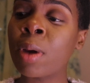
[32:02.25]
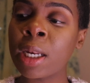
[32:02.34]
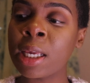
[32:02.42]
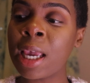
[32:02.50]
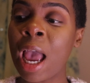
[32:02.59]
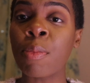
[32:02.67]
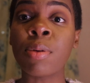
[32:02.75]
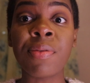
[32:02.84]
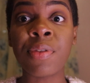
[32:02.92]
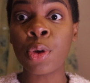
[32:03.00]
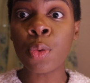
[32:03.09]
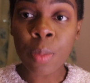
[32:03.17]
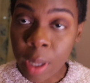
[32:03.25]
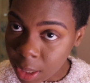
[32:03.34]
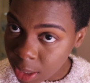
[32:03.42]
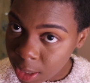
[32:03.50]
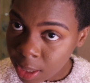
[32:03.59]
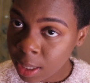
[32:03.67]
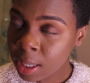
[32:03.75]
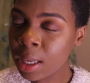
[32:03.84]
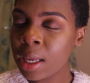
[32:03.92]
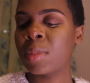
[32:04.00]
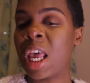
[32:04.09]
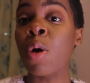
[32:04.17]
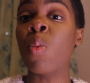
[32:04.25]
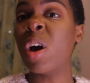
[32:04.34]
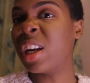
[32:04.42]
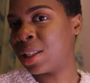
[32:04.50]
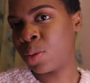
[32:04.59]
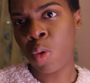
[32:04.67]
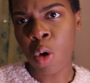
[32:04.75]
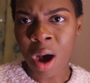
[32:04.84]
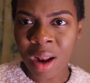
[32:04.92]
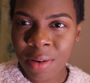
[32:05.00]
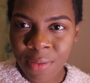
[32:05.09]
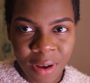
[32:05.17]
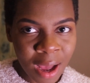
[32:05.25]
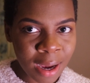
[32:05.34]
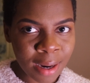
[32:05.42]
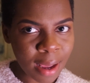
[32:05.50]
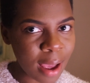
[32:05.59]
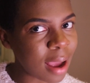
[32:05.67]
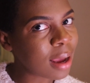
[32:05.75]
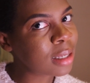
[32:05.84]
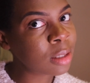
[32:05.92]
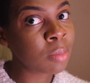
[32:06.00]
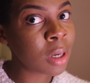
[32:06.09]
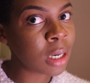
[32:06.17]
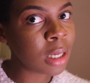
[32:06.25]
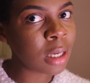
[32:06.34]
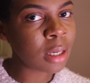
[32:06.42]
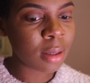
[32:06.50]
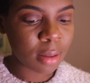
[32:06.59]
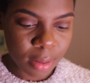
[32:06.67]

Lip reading: money, how we view money, and what is qualified as money.